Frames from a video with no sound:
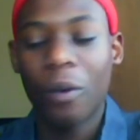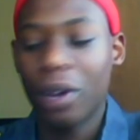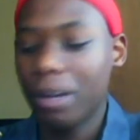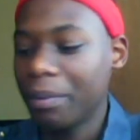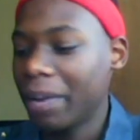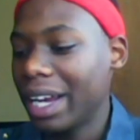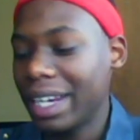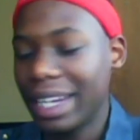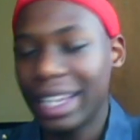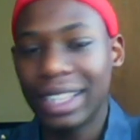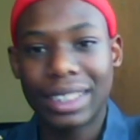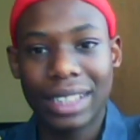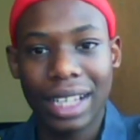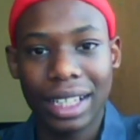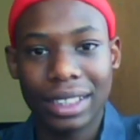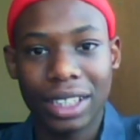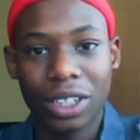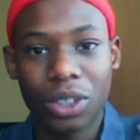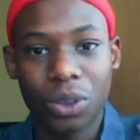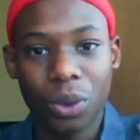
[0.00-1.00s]
When my day
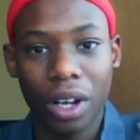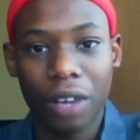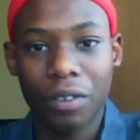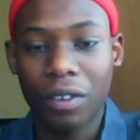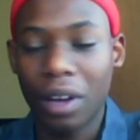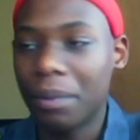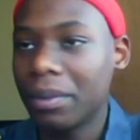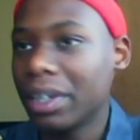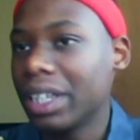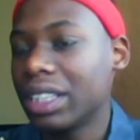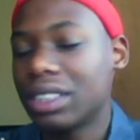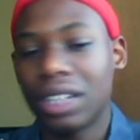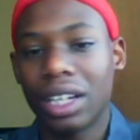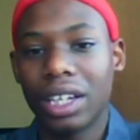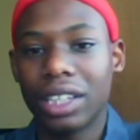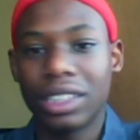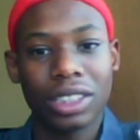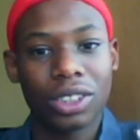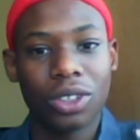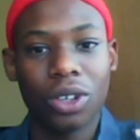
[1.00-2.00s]
starts at 12, I'm
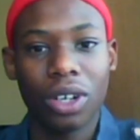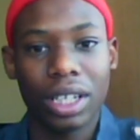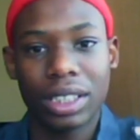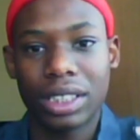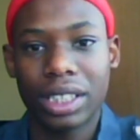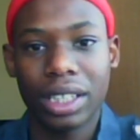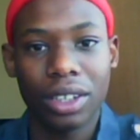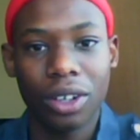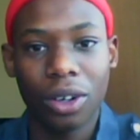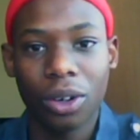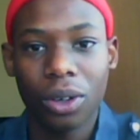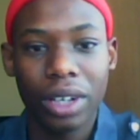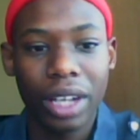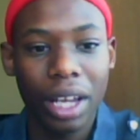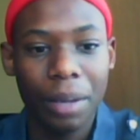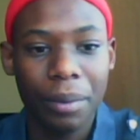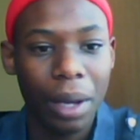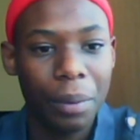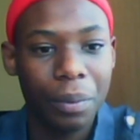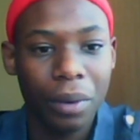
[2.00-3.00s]
literally just gonna sit the whole
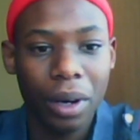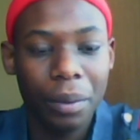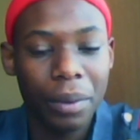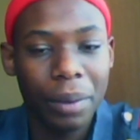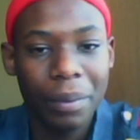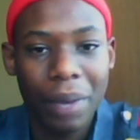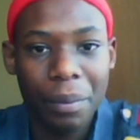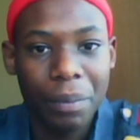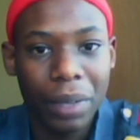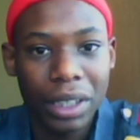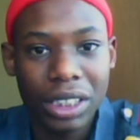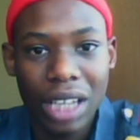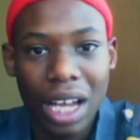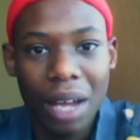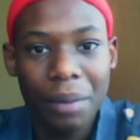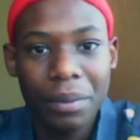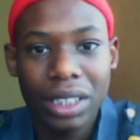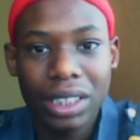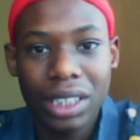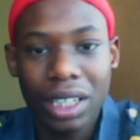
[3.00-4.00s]
day, probably in my
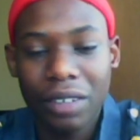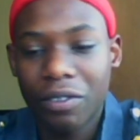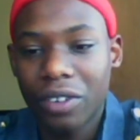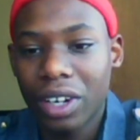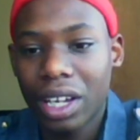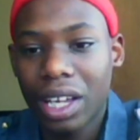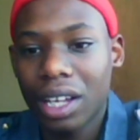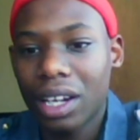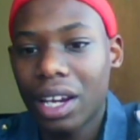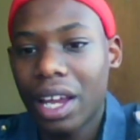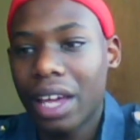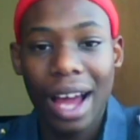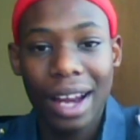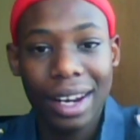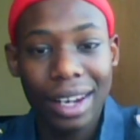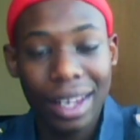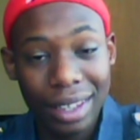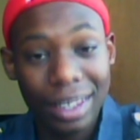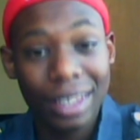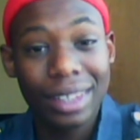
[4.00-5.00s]
pajamas and freaking, like.
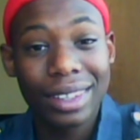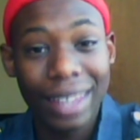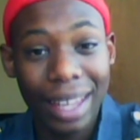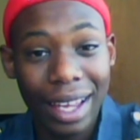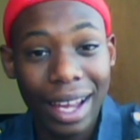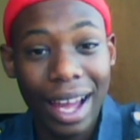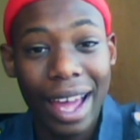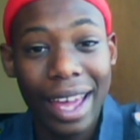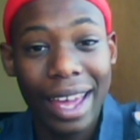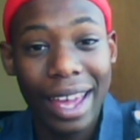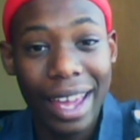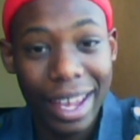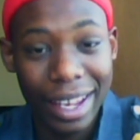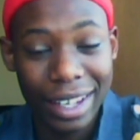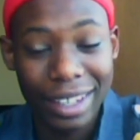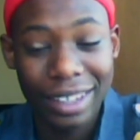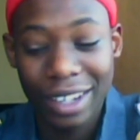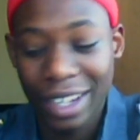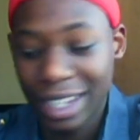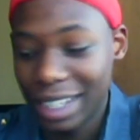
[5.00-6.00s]
Another thing I
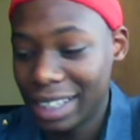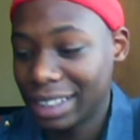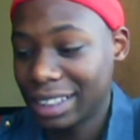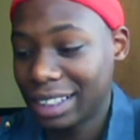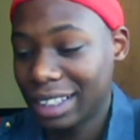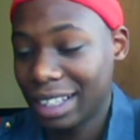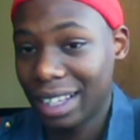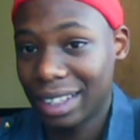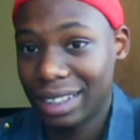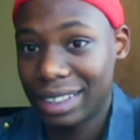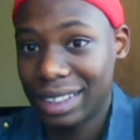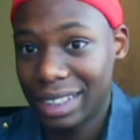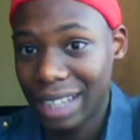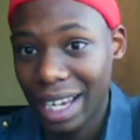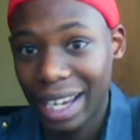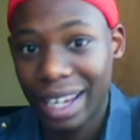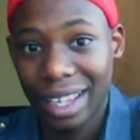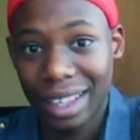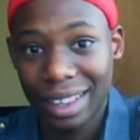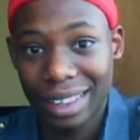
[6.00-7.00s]
hate is the
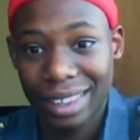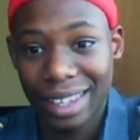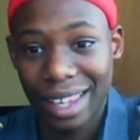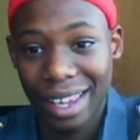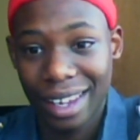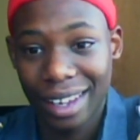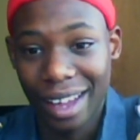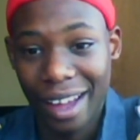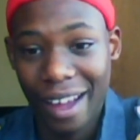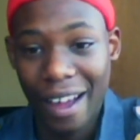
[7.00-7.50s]
second thing.